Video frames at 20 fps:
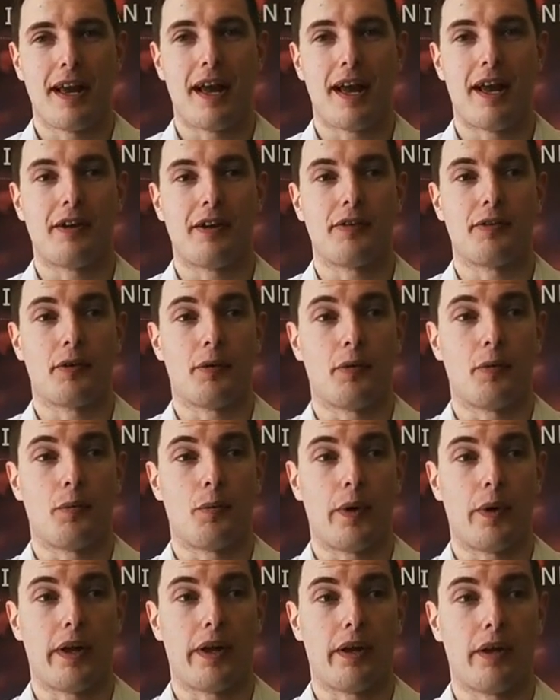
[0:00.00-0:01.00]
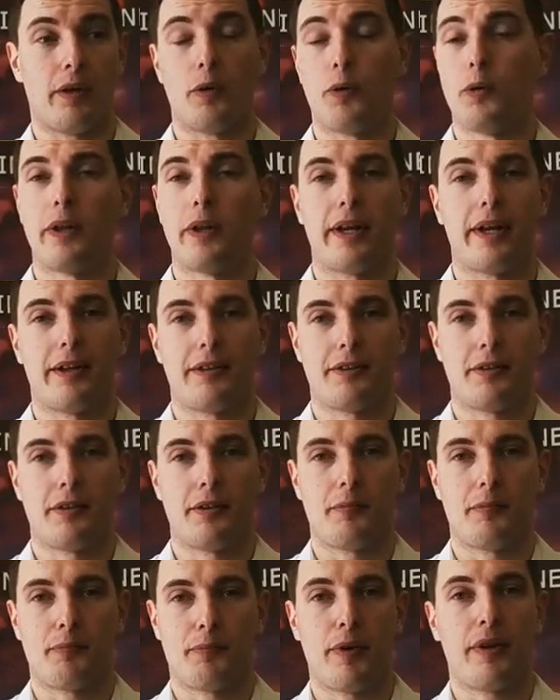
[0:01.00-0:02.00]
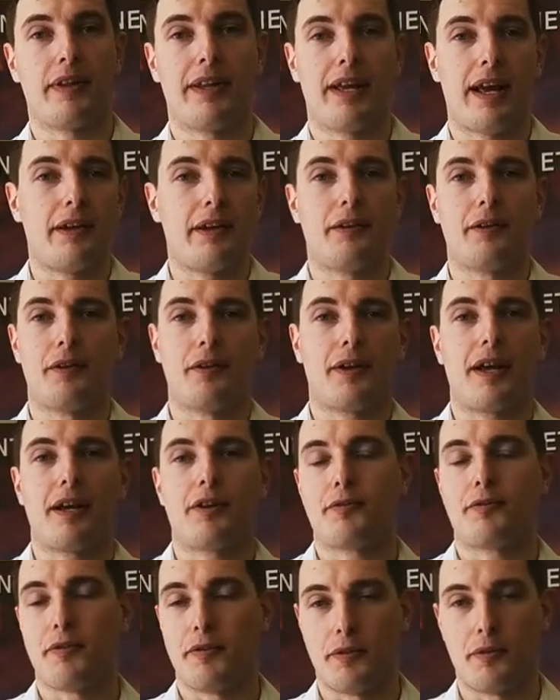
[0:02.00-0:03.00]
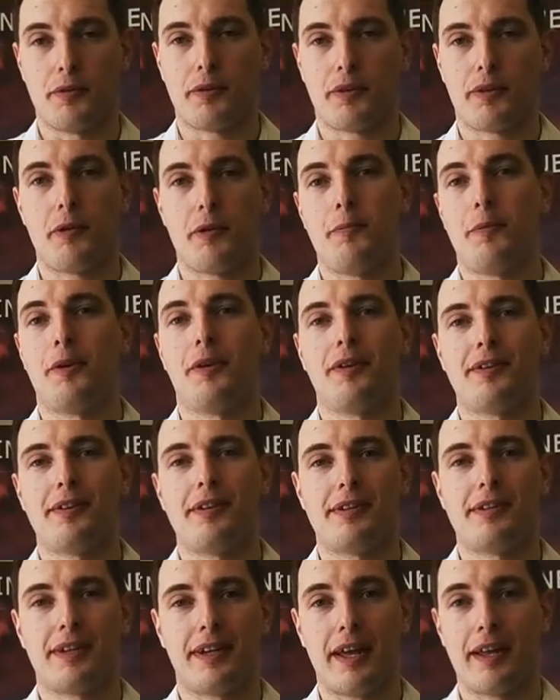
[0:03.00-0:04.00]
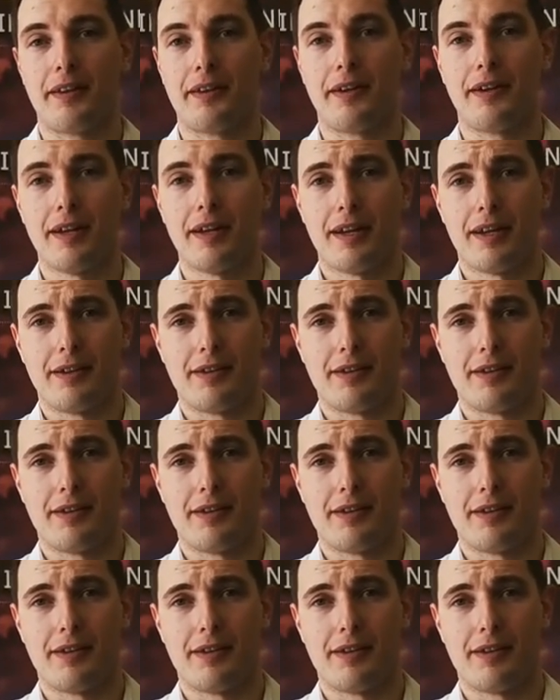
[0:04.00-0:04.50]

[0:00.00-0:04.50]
and we're all here to bring the analogue astronaut community together,